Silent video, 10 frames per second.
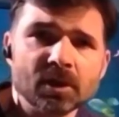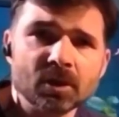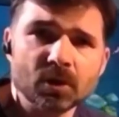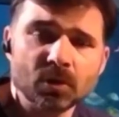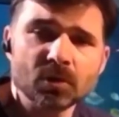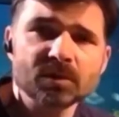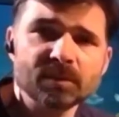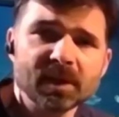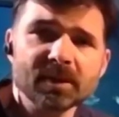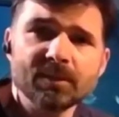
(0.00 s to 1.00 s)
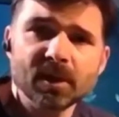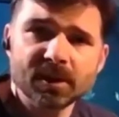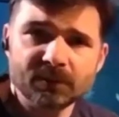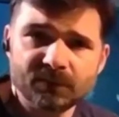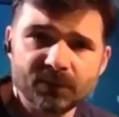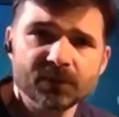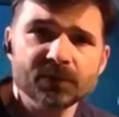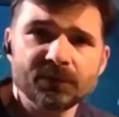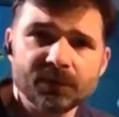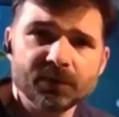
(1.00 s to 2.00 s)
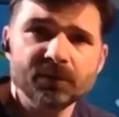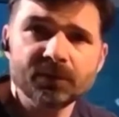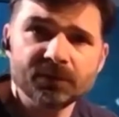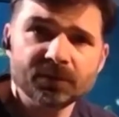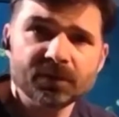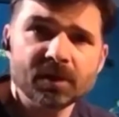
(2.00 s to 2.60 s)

caused by the burning of fossil fuels